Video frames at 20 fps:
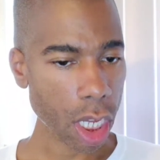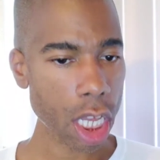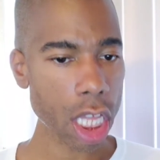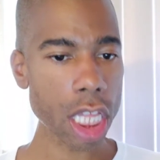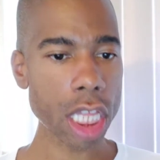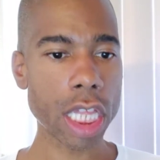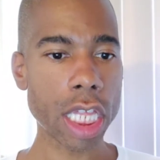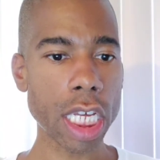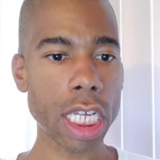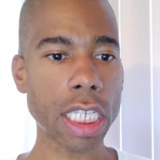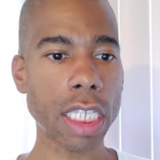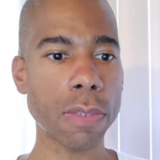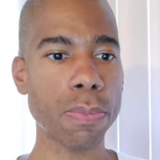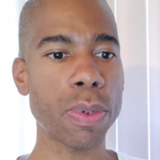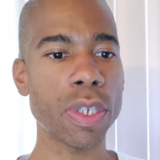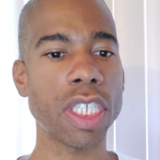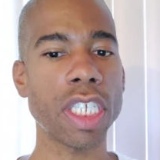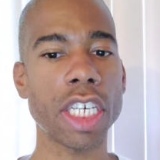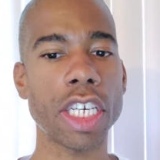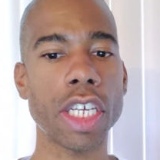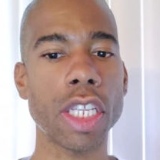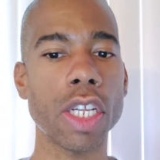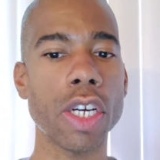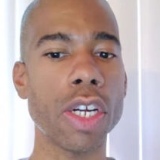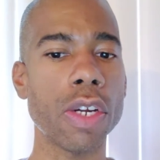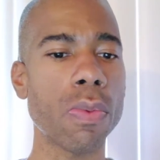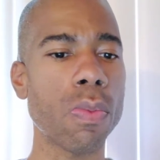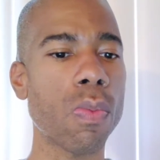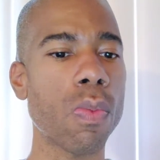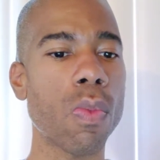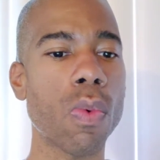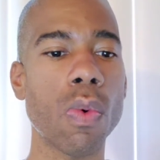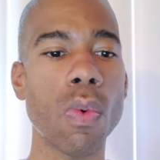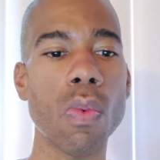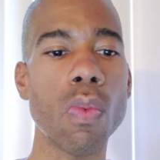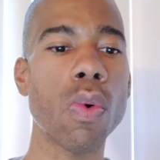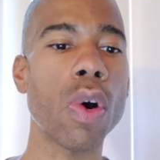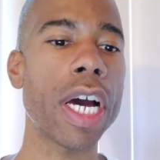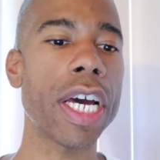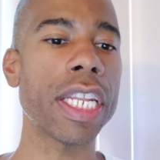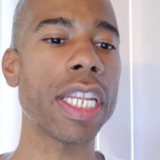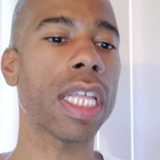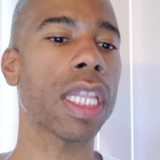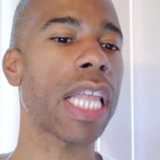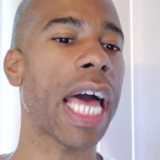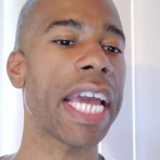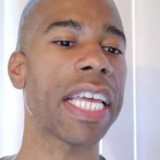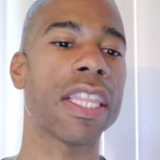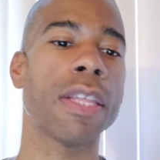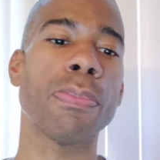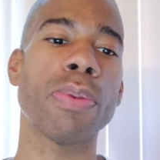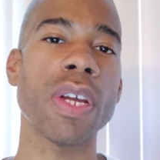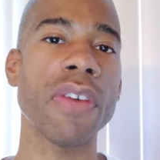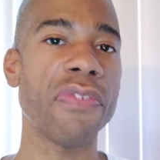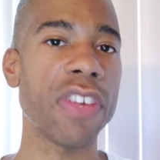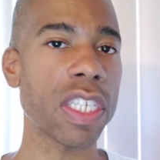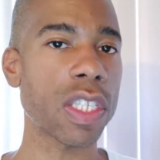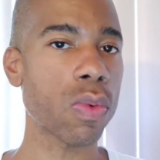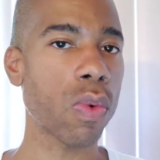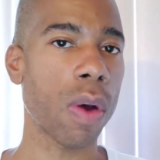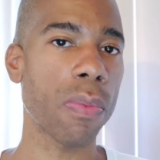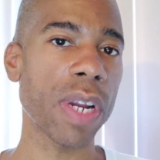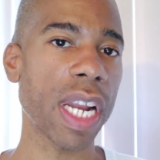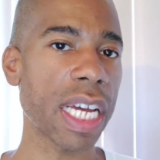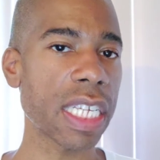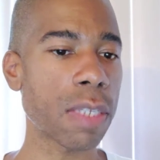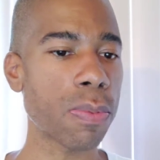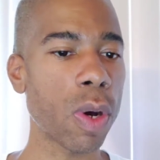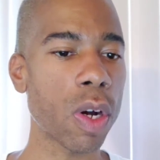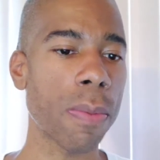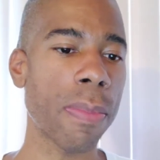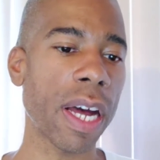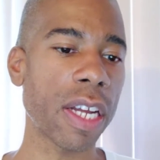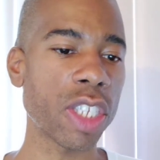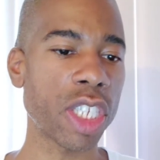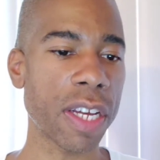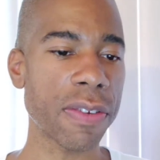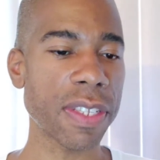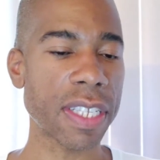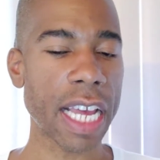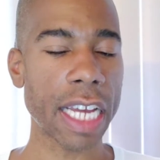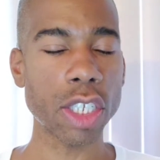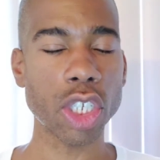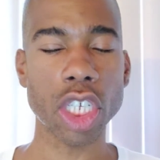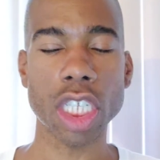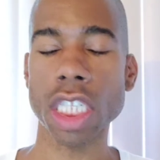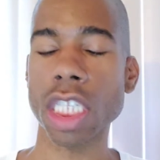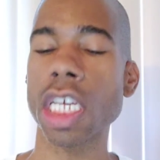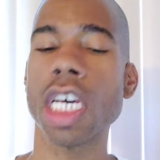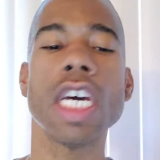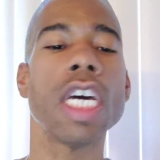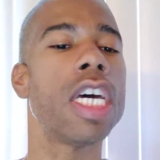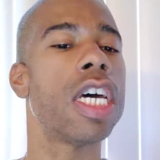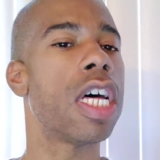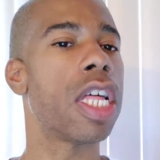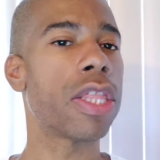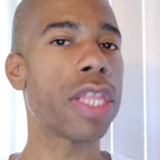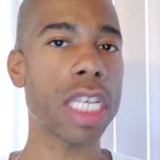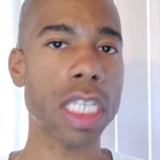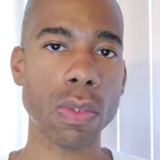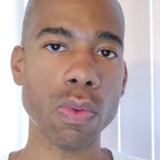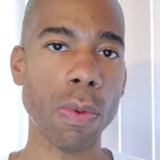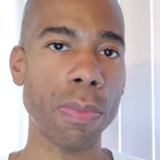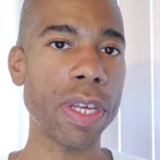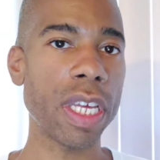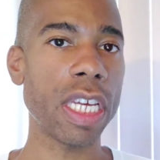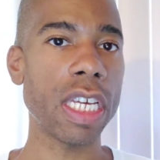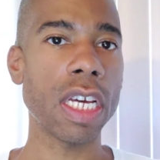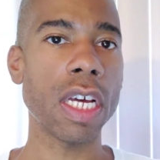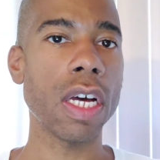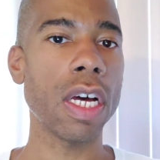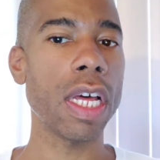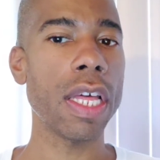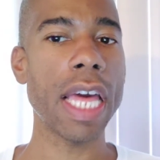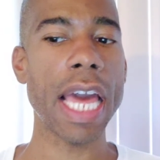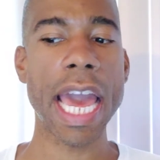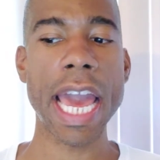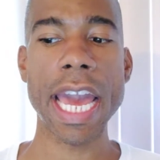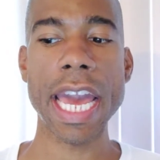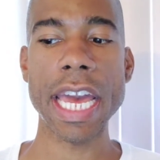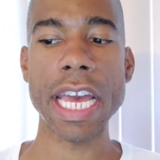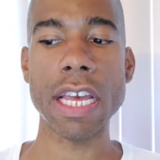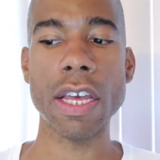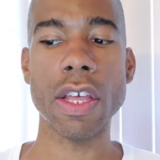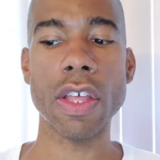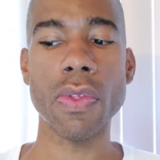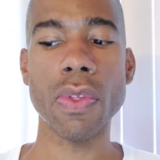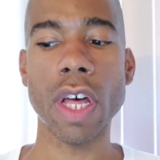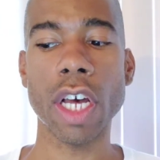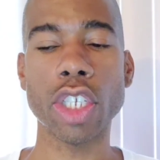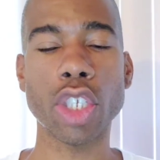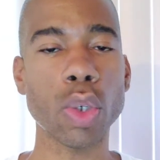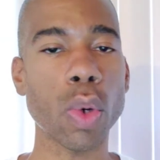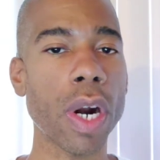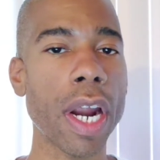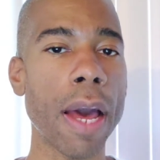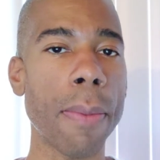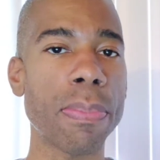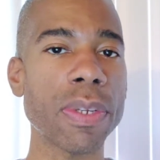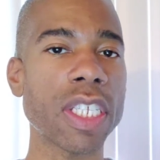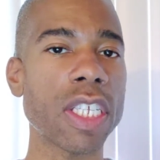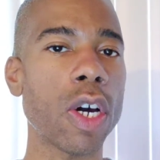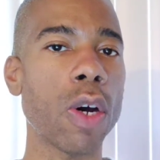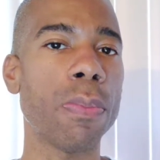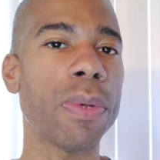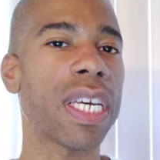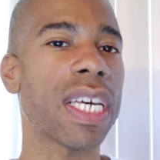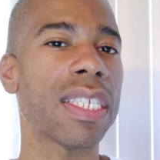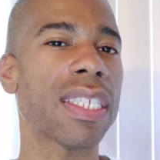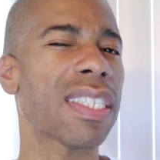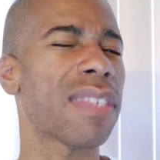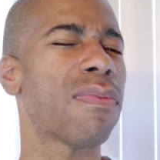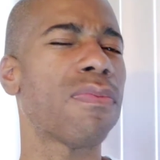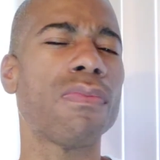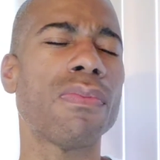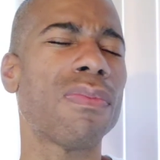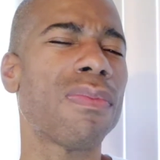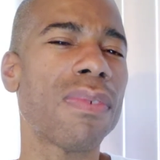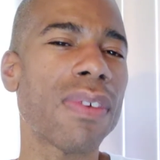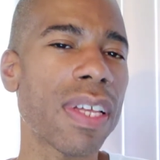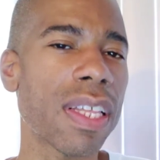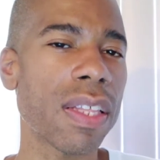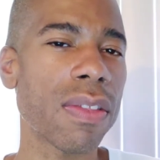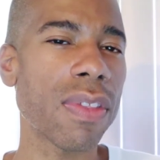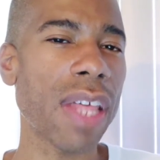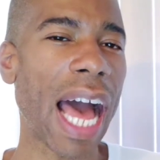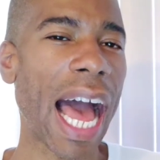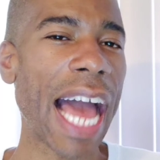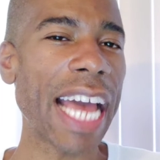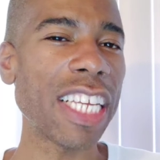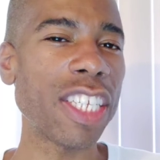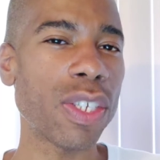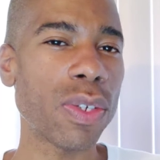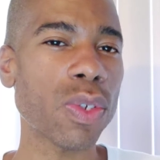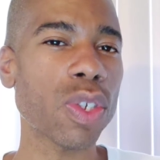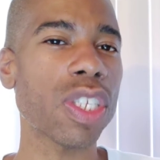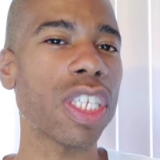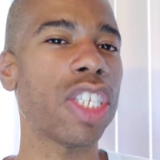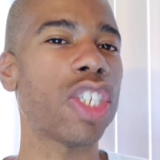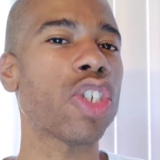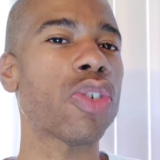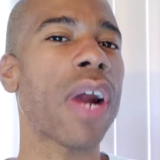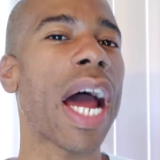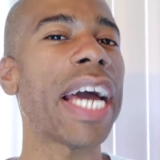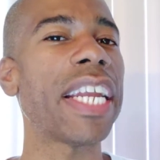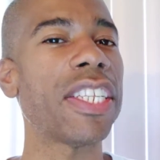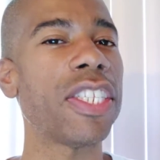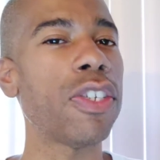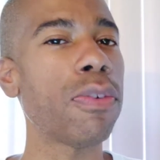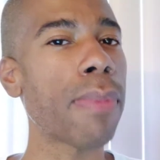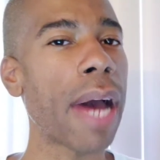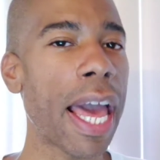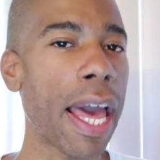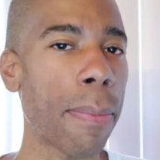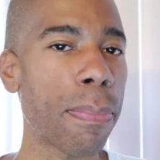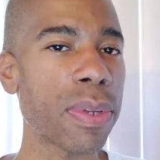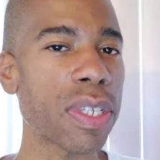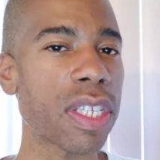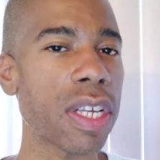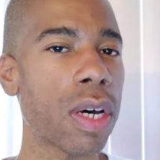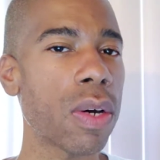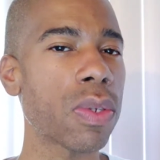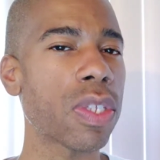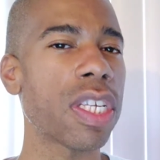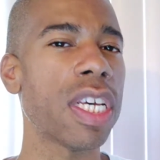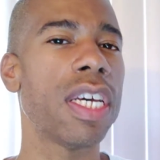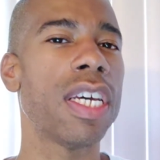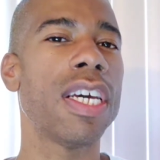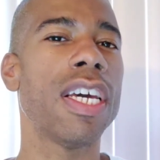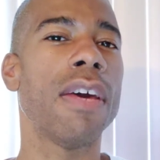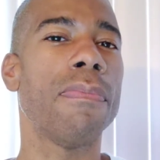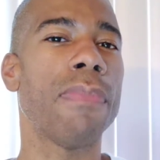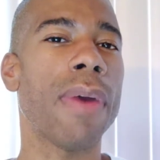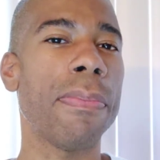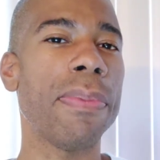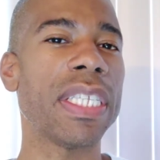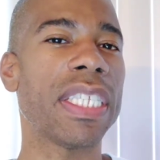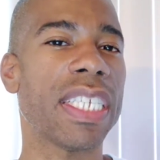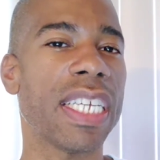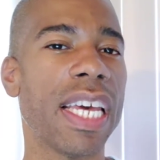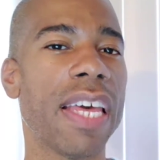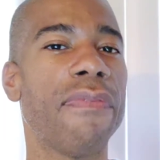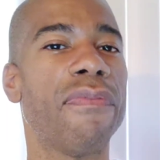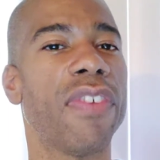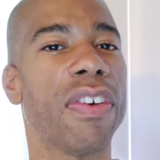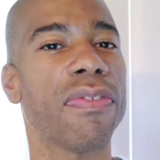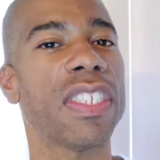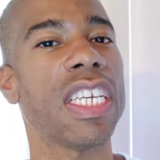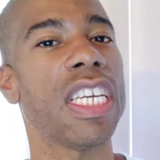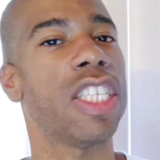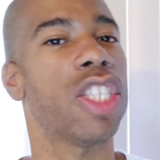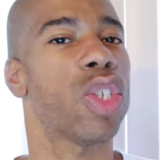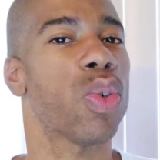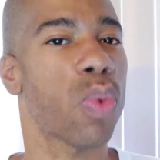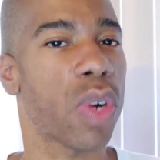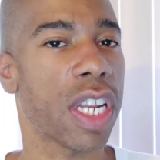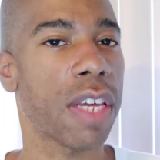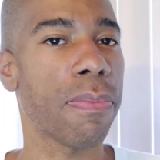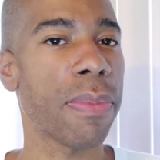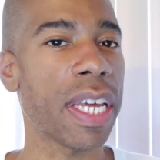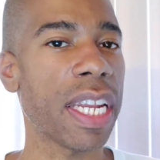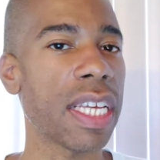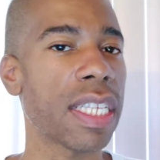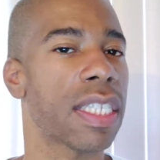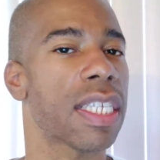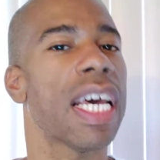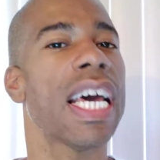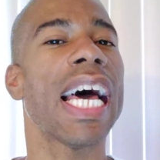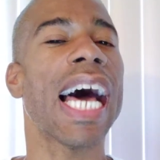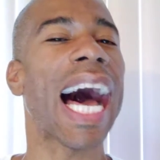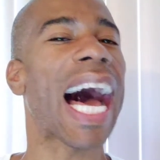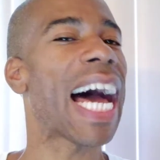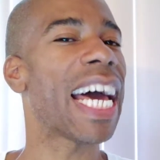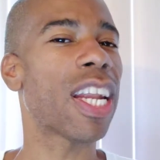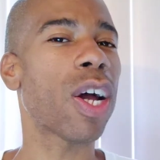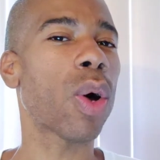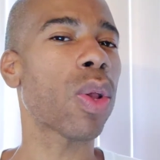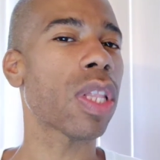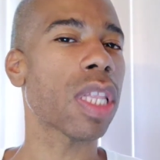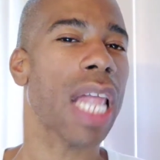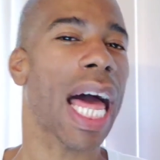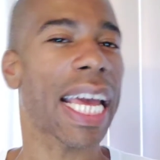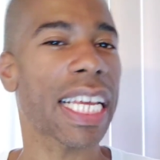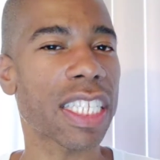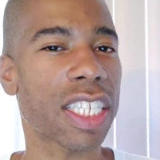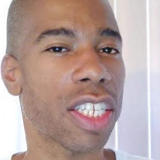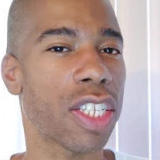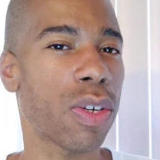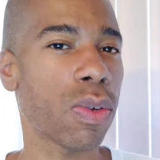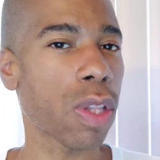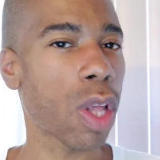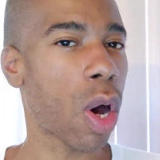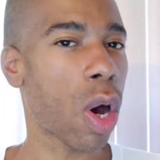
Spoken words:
This particular one, like the previous one when I spoke about Jeff Sessions, this will be a short episode because I usually try to do my episodes maybe 10, 15, 20 minutes. I don't like to do